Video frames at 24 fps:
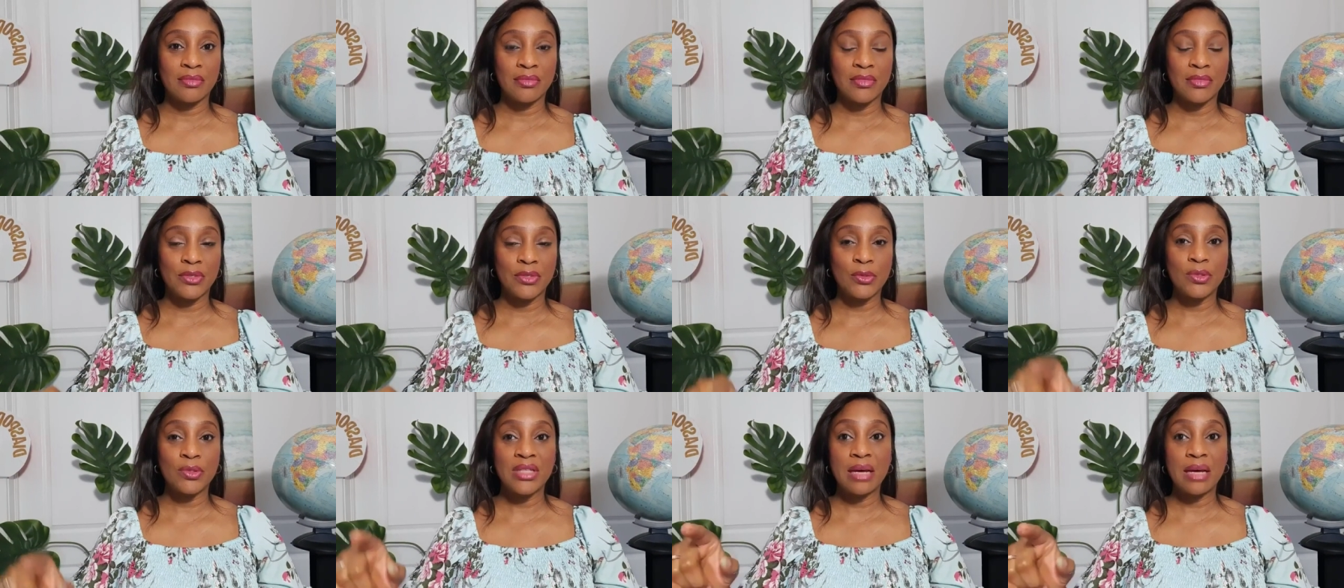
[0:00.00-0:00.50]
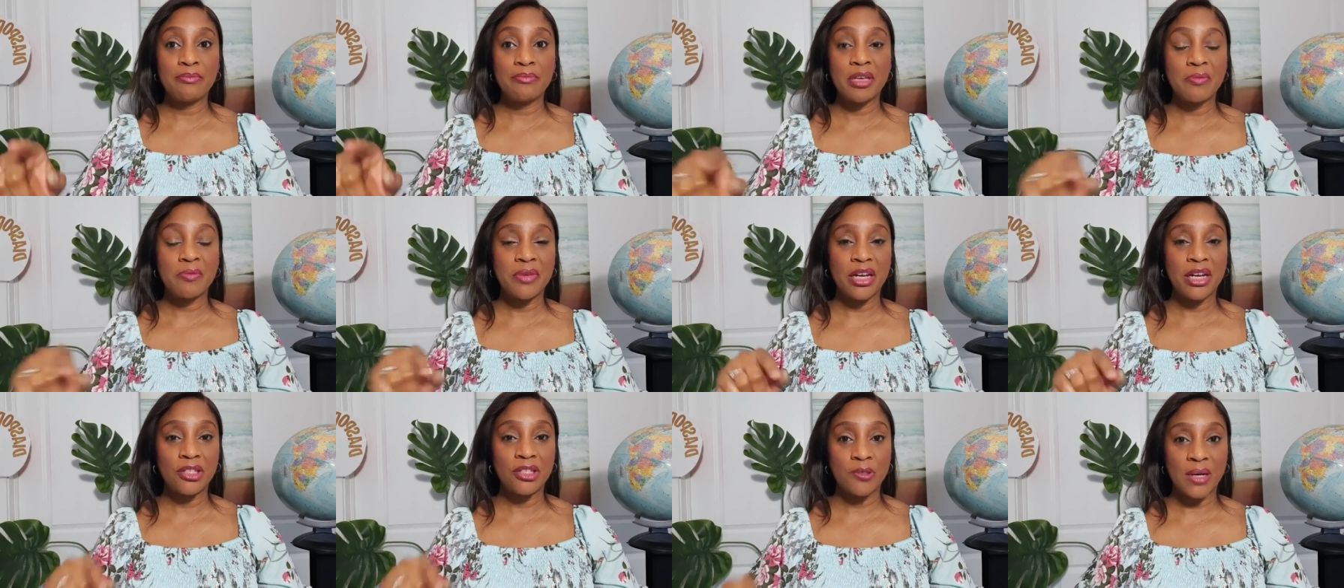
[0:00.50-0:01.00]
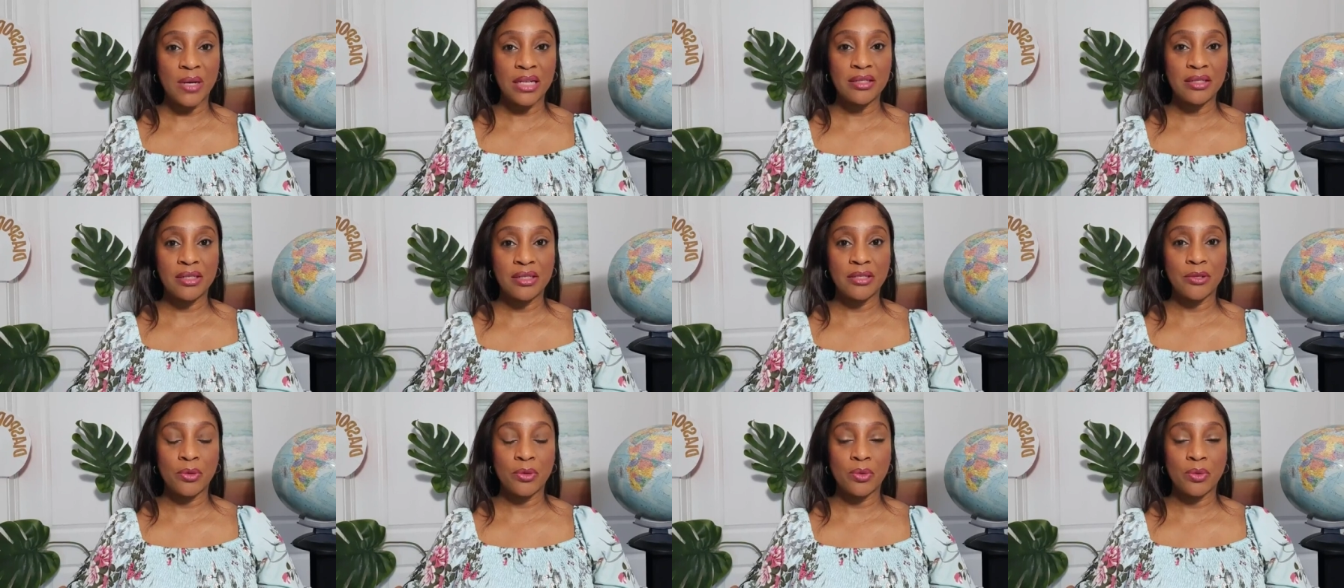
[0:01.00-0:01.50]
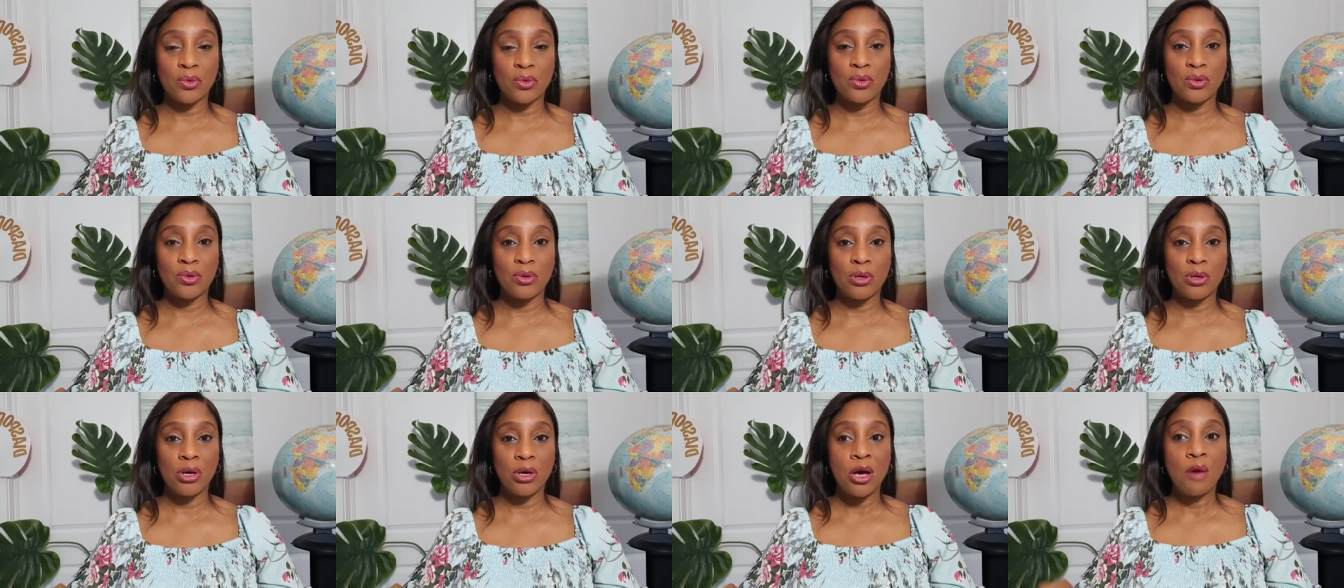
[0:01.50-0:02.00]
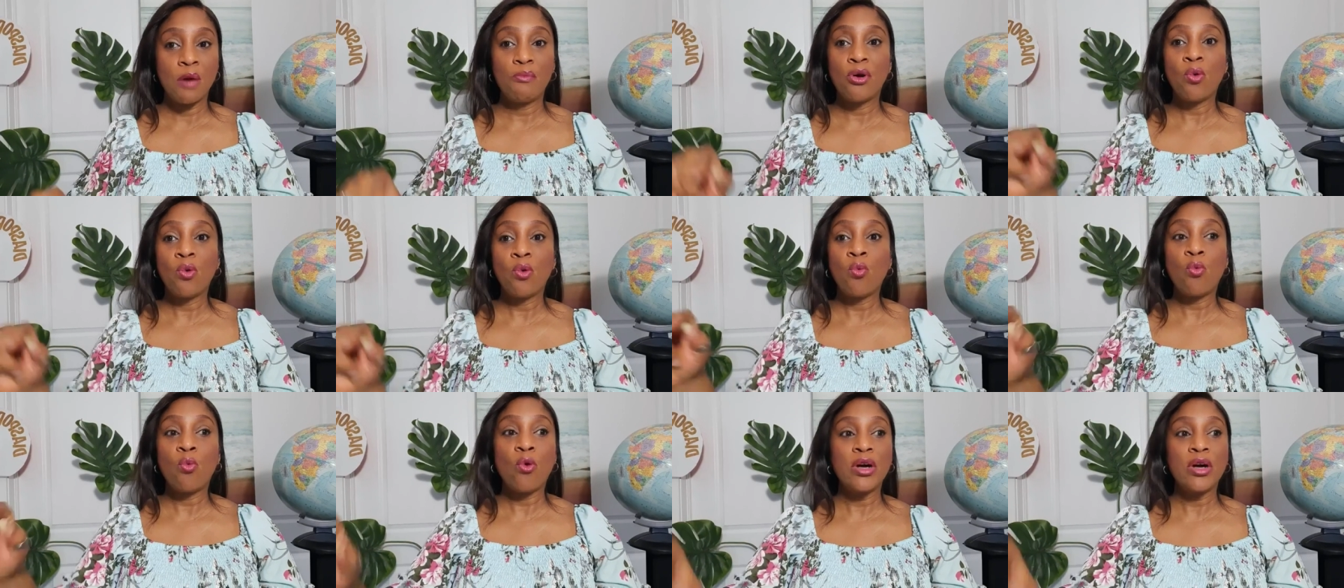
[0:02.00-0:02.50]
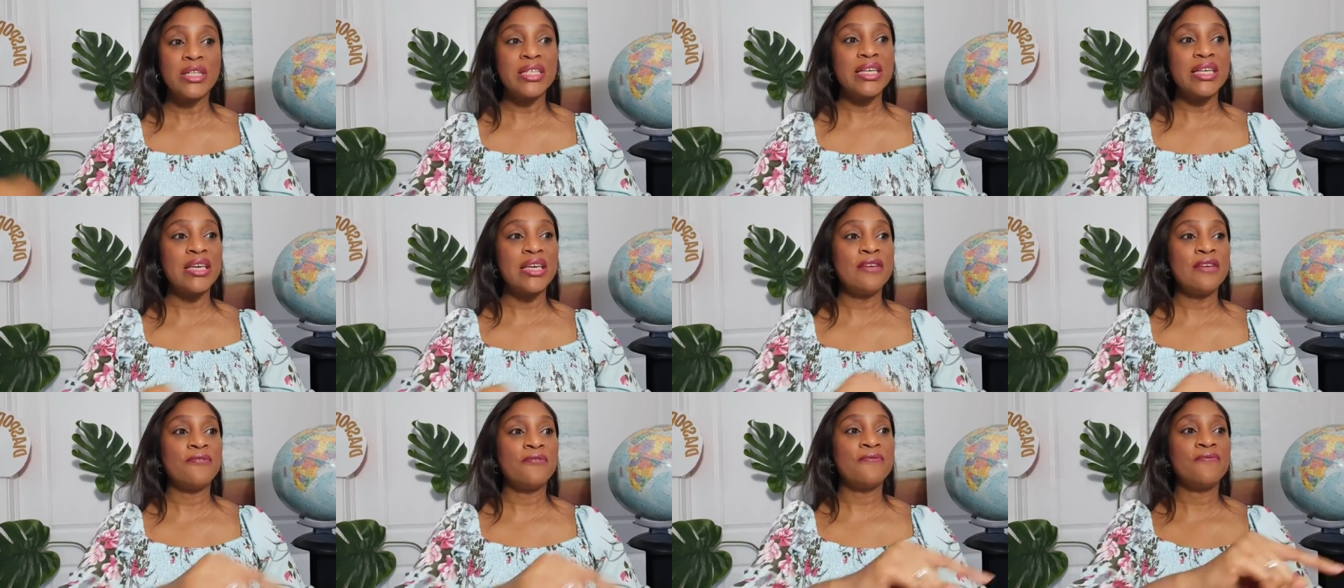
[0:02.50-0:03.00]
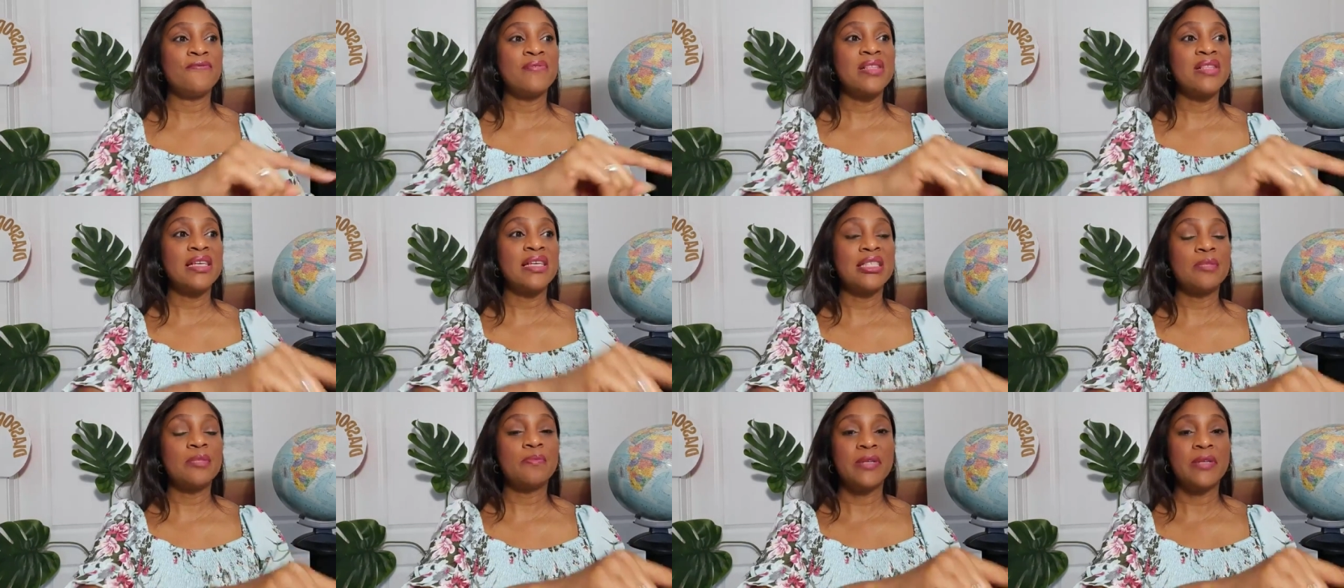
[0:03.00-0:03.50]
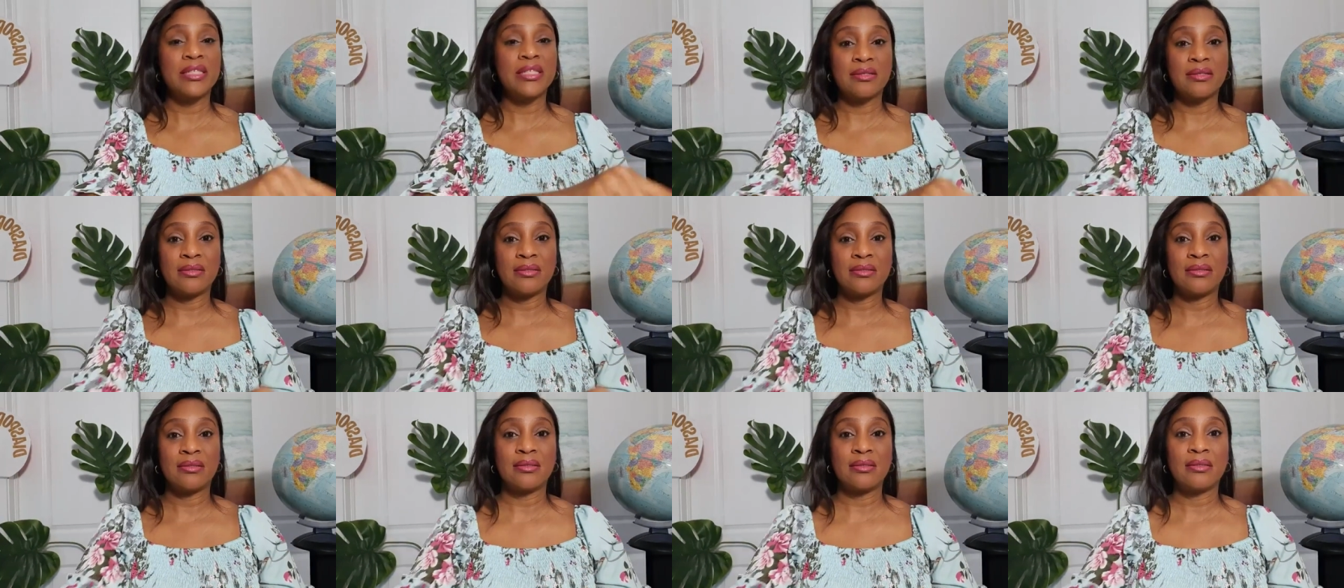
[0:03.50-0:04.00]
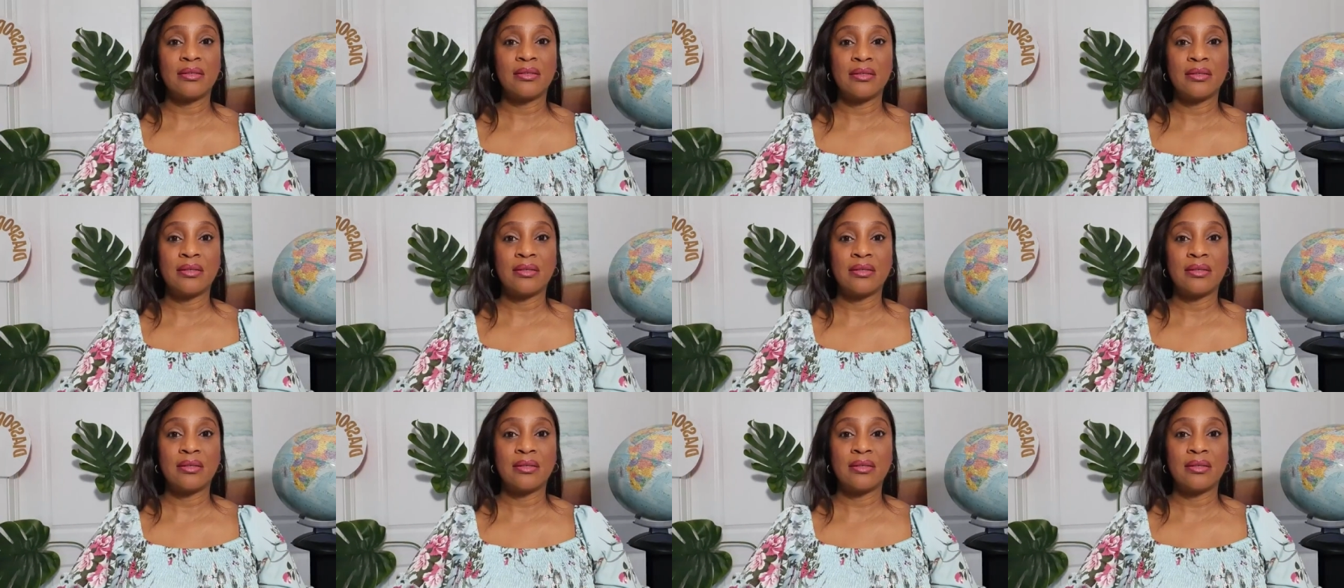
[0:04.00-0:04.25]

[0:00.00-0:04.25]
So that may be attracting you. But what if this person